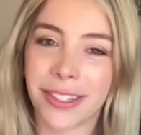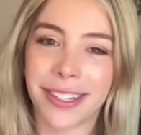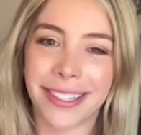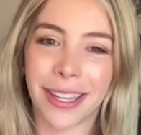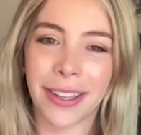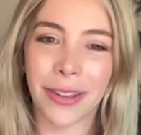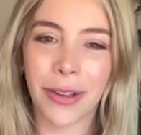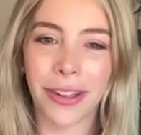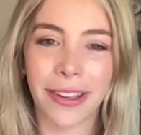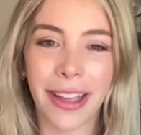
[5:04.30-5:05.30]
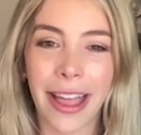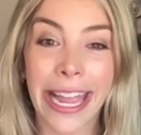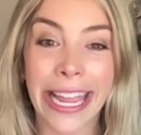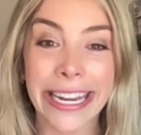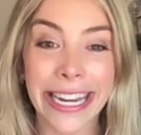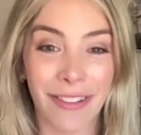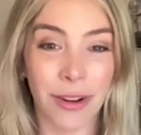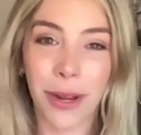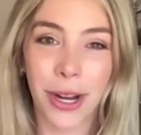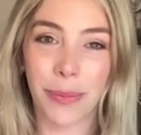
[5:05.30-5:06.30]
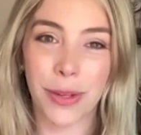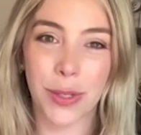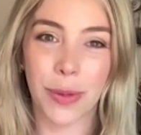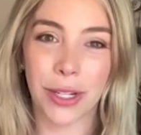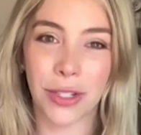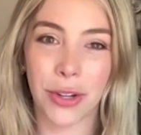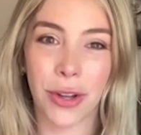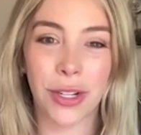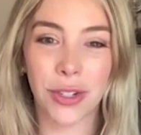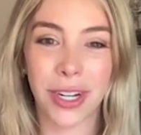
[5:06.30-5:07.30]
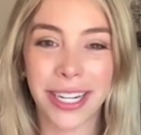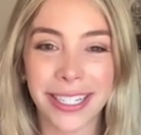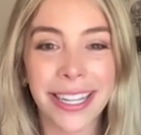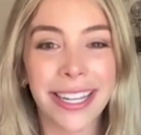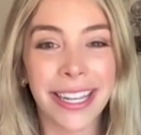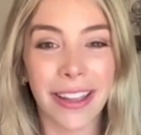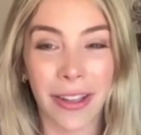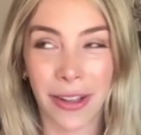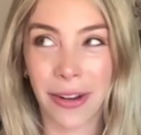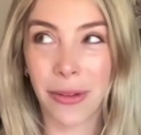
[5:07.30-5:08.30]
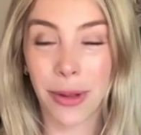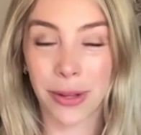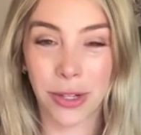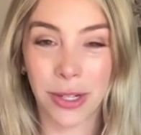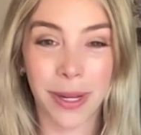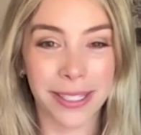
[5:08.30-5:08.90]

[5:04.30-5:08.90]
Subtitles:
the second call. I had never been up this much on a trade on Wall Street bets